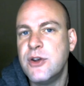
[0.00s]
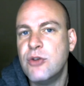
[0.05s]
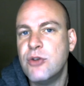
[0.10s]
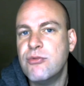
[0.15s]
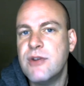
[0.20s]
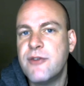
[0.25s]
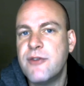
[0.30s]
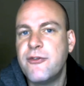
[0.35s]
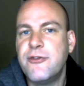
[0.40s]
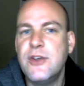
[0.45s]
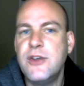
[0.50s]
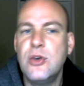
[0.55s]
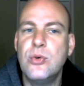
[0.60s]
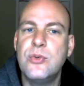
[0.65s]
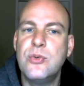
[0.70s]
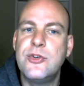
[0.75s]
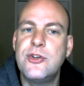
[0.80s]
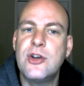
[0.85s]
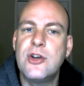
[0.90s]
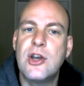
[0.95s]

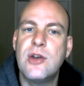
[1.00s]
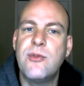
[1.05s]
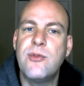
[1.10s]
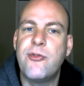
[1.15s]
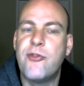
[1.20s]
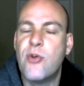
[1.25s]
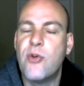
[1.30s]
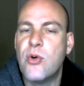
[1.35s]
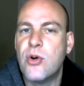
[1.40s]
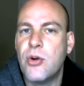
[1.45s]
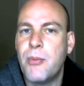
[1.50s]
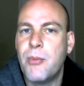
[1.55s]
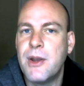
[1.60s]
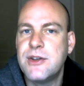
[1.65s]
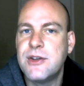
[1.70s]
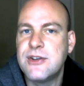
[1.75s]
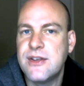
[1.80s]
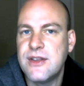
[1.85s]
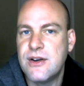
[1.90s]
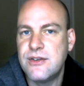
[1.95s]
refuse to conform
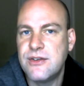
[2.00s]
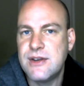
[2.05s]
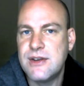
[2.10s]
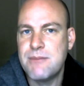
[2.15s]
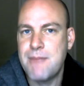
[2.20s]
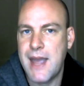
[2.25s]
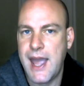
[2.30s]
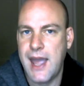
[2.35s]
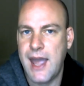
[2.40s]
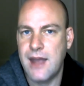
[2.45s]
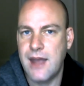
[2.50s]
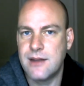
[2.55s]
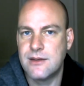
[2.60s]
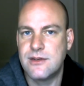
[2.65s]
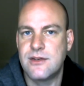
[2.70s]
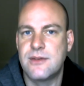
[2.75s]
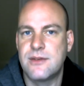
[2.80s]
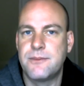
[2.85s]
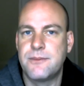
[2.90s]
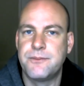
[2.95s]
to their
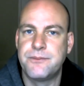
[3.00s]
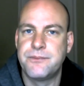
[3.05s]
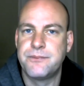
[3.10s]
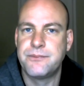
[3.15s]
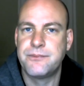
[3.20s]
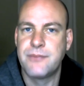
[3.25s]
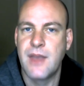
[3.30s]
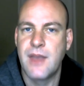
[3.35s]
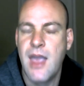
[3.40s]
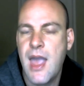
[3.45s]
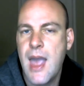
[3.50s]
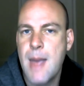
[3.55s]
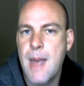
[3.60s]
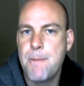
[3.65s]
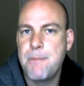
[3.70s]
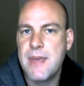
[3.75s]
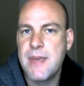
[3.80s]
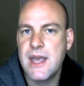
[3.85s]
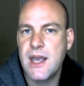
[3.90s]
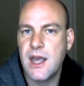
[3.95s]
demands.
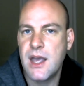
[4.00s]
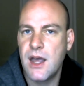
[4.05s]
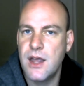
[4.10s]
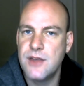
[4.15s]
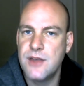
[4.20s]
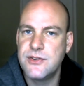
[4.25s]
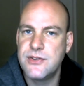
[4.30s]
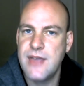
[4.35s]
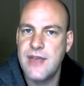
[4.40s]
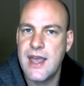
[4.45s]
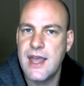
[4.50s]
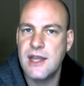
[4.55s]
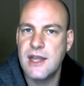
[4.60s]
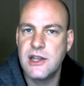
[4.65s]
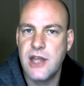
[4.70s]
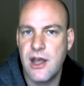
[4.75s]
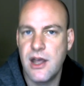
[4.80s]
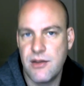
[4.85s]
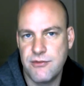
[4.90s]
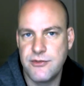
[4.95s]
Because they
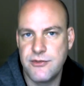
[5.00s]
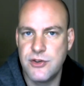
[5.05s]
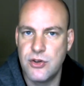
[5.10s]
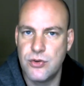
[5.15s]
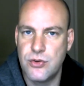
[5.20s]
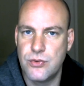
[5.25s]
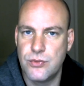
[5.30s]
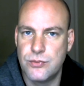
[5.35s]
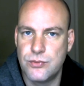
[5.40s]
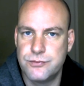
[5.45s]
love you.